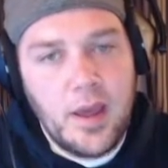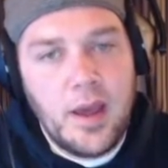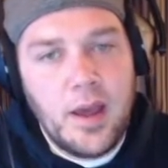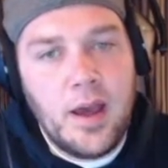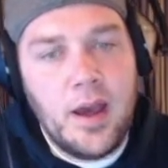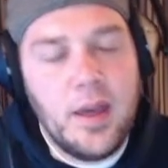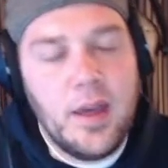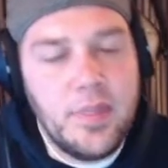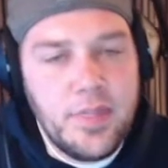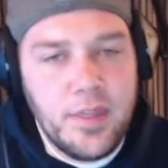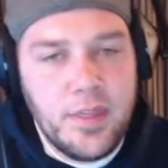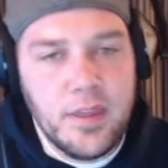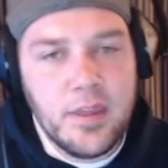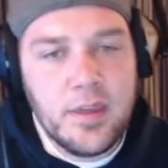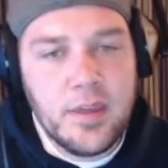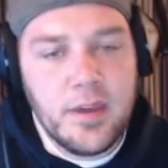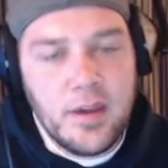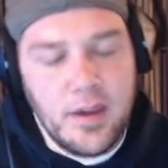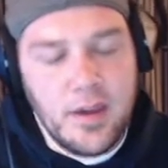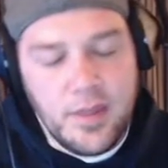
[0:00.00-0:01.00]
I think
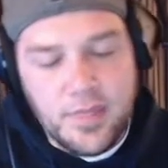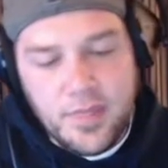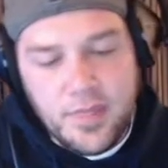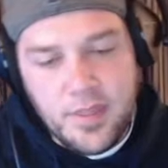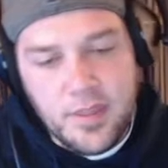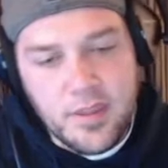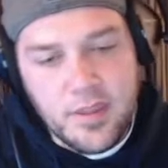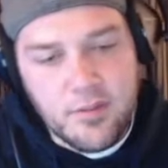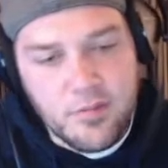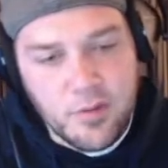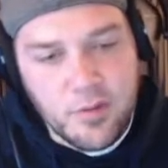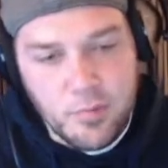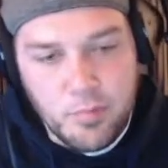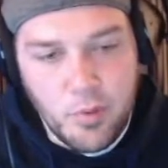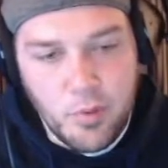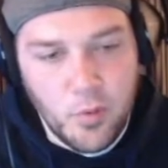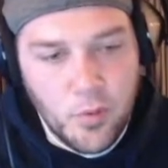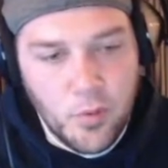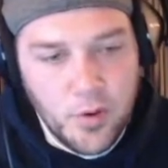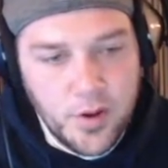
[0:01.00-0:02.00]
if you're
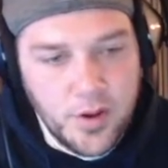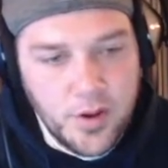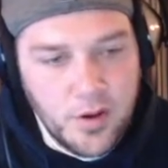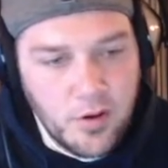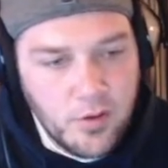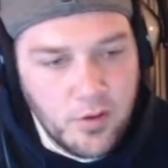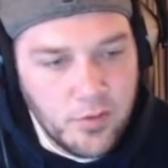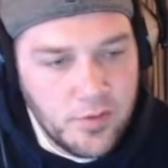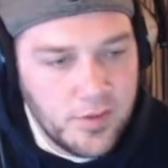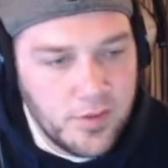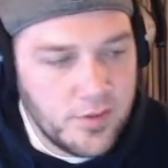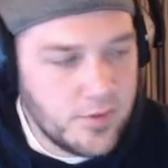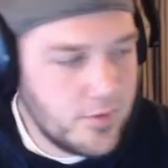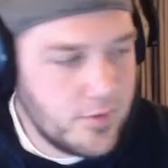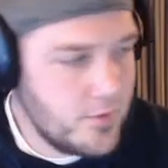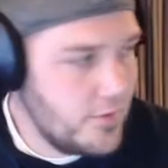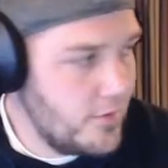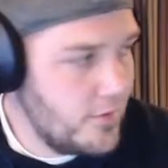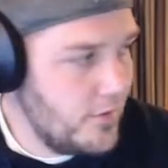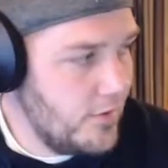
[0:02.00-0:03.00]
porting all
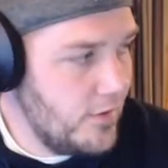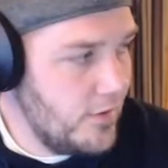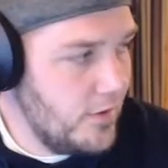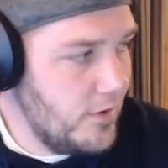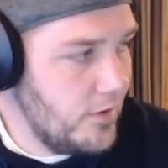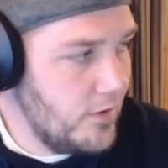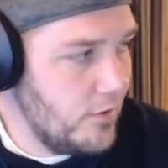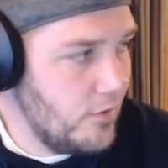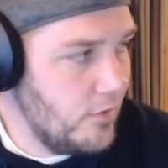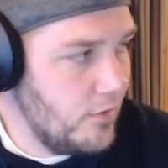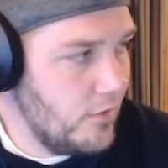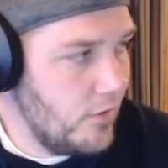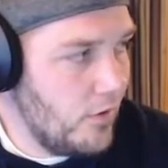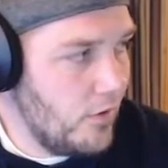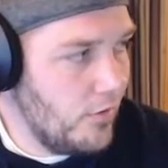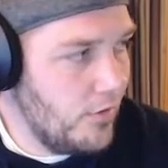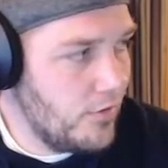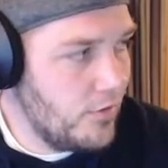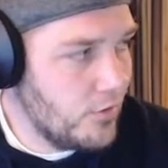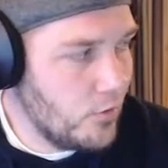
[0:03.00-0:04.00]
these
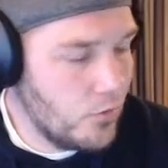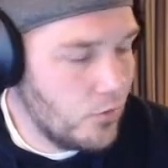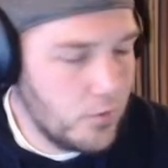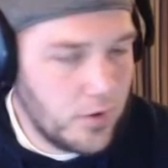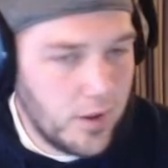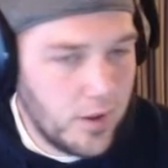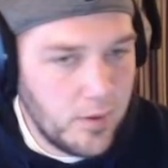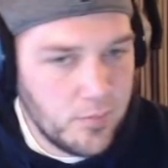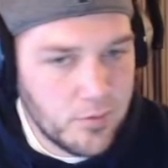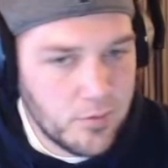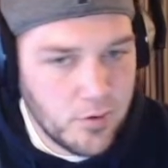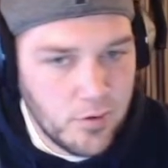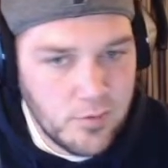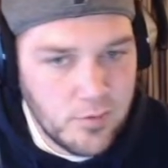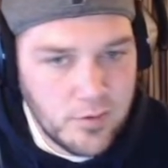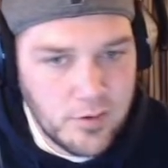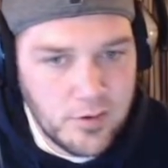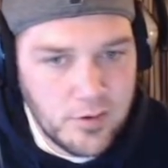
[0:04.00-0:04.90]
old games over,